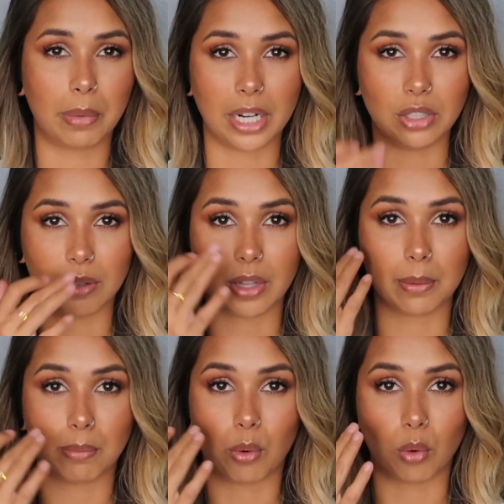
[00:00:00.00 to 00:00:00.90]
but I do have
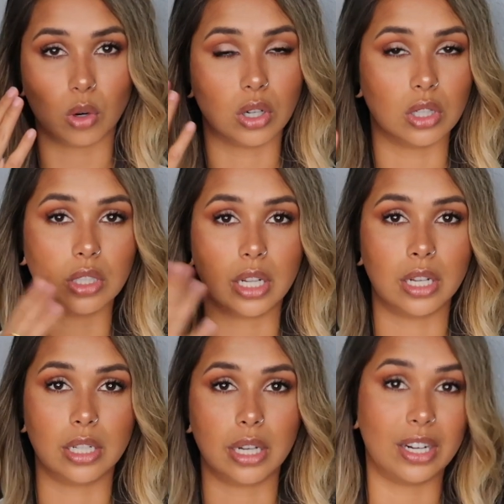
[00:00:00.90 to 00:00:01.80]
like pores
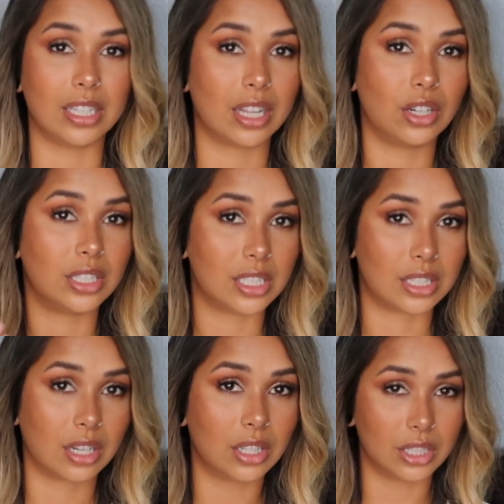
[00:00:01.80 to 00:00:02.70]
and areas that are
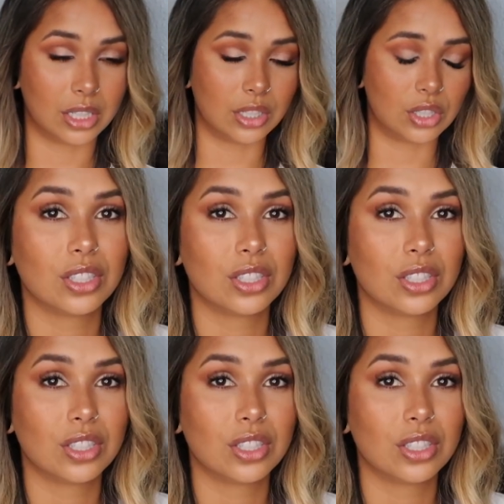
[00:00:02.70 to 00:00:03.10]
discolored.